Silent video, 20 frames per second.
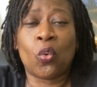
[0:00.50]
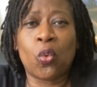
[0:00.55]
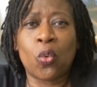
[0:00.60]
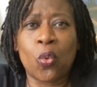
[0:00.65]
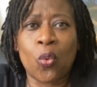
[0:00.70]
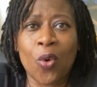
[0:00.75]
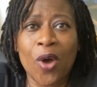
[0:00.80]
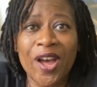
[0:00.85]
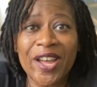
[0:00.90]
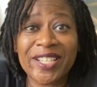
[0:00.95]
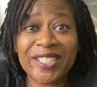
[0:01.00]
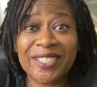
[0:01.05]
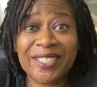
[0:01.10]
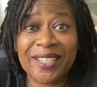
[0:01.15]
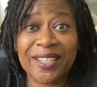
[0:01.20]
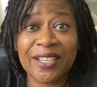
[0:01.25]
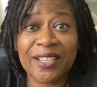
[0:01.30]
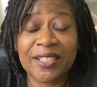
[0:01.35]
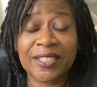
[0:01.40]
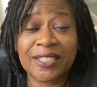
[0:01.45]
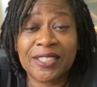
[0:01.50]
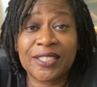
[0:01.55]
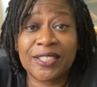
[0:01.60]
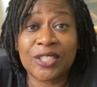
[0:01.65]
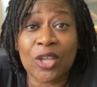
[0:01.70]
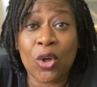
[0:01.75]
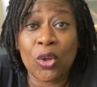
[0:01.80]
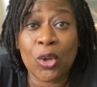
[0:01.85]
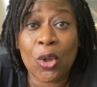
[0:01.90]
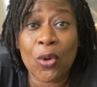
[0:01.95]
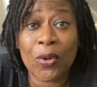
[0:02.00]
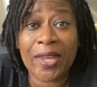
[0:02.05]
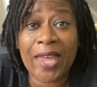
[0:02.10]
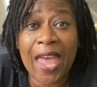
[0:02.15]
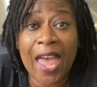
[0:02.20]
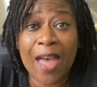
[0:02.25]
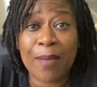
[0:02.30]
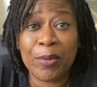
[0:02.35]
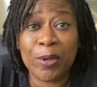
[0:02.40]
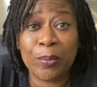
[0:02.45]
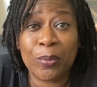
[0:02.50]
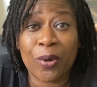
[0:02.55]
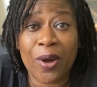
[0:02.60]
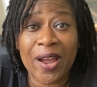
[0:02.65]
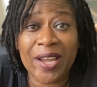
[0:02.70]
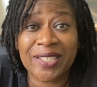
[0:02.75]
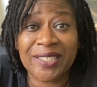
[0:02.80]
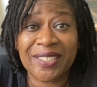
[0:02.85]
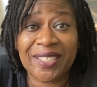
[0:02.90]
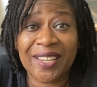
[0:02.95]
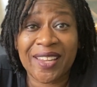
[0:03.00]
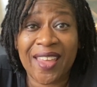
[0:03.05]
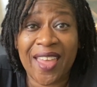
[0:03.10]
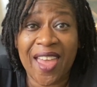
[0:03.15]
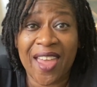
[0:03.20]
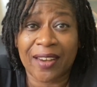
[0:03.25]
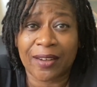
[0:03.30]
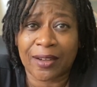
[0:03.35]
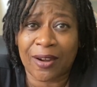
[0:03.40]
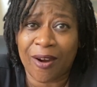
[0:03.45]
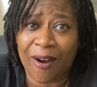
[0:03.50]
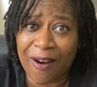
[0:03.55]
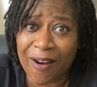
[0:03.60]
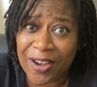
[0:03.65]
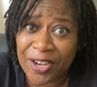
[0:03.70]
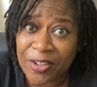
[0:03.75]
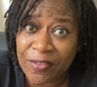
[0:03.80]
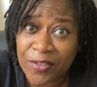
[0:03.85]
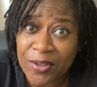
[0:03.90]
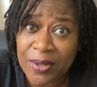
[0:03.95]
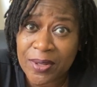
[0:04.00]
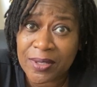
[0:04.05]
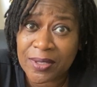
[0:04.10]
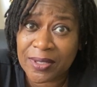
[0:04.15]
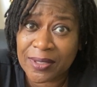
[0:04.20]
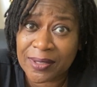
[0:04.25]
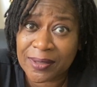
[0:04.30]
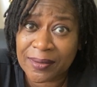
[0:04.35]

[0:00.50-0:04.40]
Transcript: What? Solo cabin pricing at Carnival?